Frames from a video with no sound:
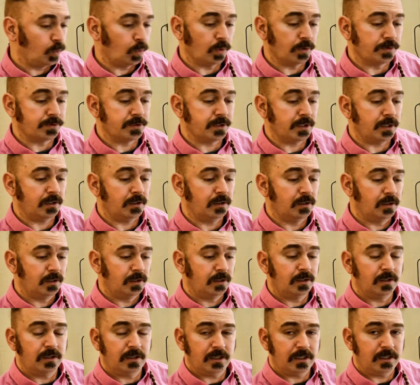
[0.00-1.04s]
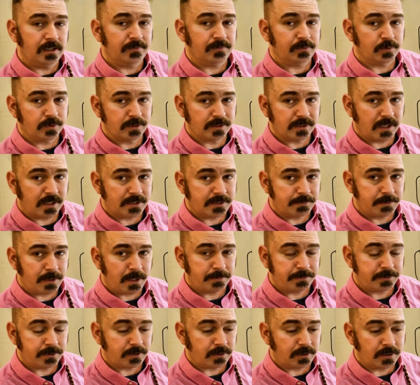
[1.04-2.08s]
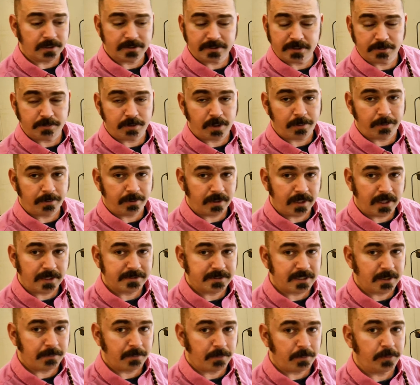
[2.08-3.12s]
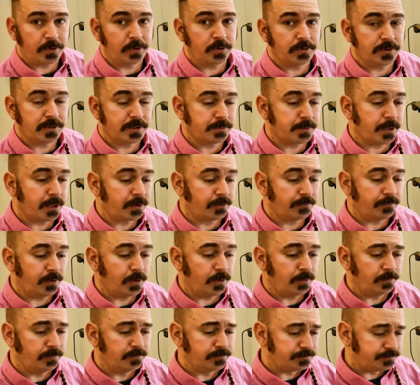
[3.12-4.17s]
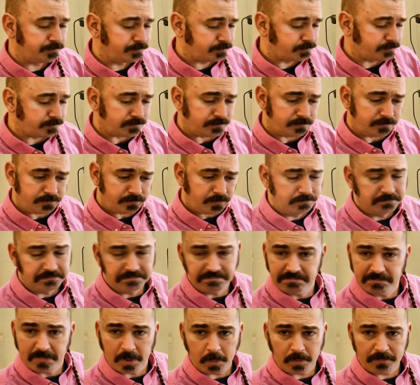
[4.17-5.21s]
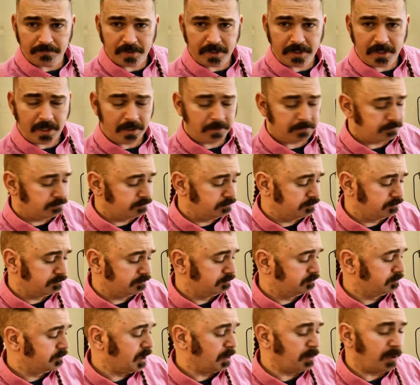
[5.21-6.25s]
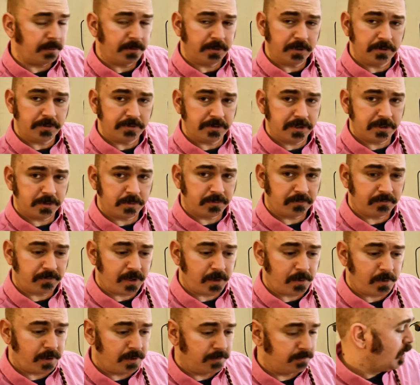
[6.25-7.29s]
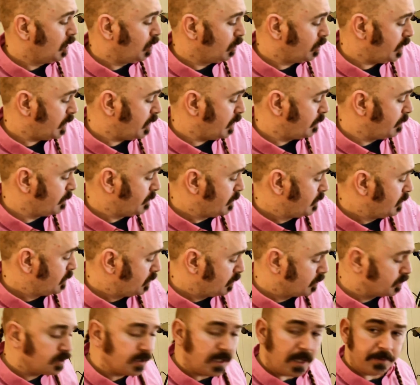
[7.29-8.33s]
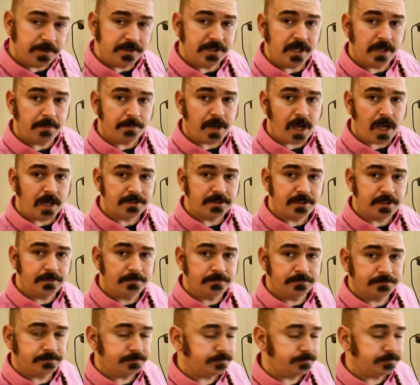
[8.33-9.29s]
We'll see. If there is lots of pops and clicks, it's probably the last time I'm going to use this microphone. But we'll find out. I might be using this one from now on. Okay, so that was the unboxing.